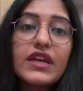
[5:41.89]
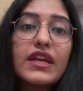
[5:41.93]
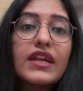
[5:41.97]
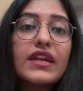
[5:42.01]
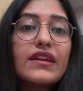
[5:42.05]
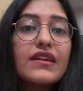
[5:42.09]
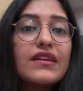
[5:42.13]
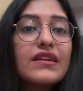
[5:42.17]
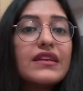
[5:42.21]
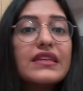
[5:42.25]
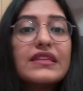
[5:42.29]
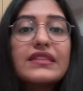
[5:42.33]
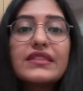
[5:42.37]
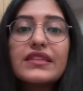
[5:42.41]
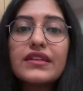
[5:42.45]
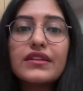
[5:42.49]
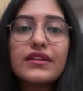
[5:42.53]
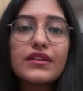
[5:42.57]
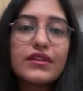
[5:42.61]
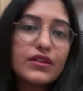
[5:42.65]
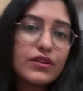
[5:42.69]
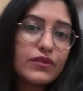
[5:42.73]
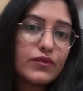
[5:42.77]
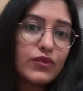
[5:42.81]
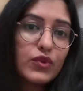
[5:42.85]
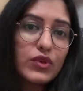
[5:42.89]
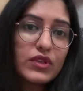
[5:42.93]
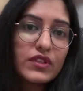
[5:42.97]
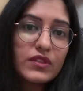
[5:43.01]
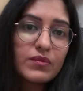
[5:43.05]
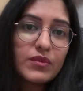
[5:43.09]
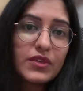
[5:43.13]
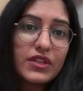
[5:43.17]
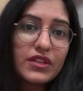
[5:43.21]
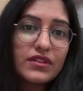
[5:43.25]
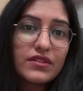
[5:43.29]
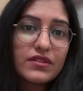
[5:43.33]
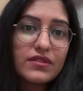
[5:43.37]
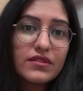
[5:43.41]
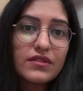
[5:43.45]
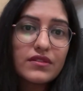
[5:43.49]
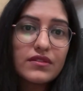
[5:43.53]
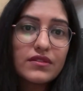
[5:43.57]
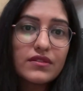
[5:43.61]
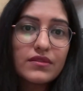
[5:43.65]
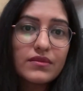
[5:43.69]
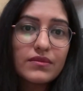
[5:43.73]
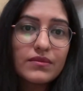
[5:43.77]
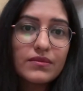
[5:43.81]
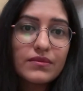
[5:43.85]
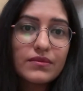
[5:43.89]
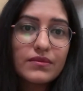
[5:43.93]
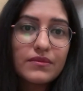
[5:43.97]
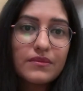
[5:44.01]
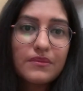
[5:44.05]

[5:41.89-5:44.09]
and recent interview experiences.